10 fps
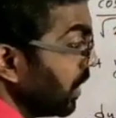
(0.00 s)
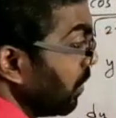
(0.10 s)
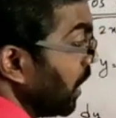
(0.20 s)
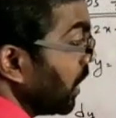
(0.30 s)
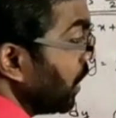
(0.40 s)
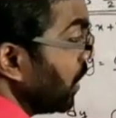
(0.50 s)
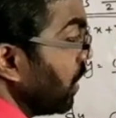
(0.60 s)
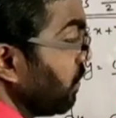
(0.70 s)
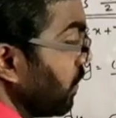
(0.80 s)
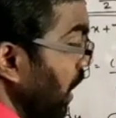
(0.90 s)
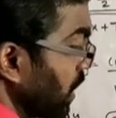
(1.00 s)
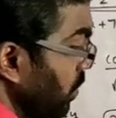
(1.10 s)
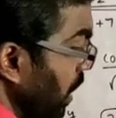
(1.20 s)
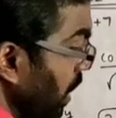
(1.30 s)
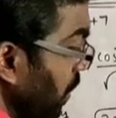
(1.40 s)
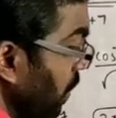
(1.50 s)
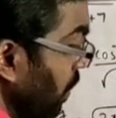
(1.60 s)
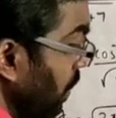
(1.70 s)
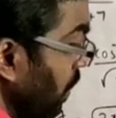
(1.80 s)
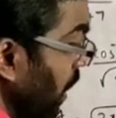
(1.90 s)
derivative of x by
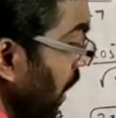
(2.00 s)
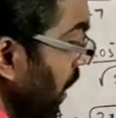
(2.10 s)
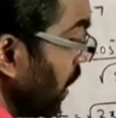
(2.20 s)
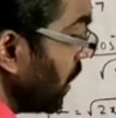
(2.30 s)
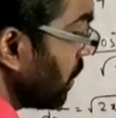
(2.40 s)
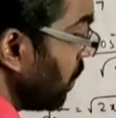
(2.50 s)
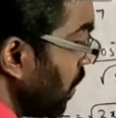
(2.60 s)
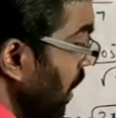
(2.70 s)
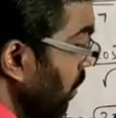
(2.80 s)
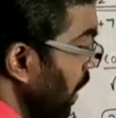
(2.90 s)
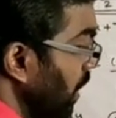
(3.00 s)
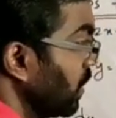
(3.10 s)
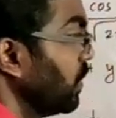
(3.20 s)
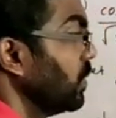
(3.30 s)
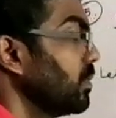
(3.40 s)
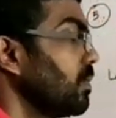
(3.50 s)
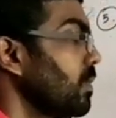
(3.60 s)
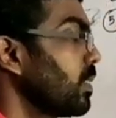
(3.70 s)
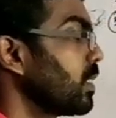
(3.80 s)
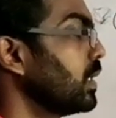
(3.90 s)
2 and it is 1 by 2.
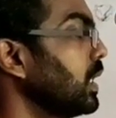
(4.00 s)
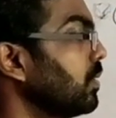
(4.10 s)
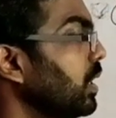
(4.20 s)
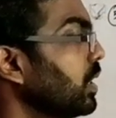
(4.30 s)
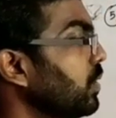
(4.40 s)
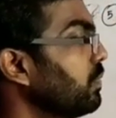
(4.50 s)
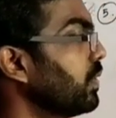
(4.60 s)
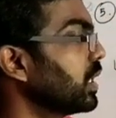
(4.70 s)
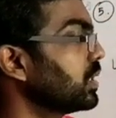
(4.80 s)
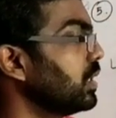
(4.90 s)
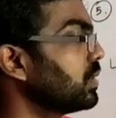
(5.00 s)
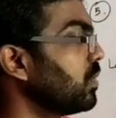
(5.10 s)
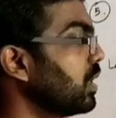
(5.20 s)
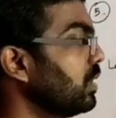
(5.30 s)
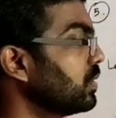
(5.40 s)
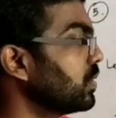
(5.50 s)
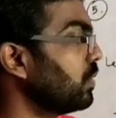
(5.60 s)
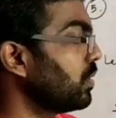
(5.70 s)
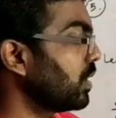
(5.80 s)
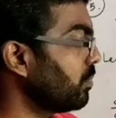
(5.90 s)
Derivative of x is 1,
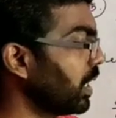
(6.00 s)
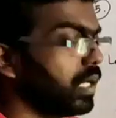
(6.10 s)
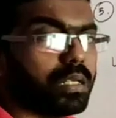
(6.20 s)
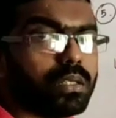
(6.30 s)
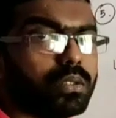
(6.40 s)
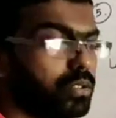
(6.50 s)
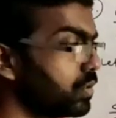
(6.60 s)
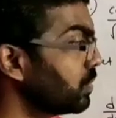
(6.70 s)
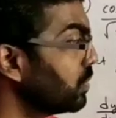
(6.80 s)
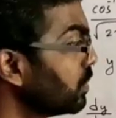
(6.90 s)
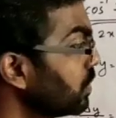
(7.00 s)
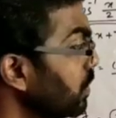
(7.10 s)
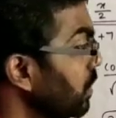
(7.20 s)
so 1 by 2.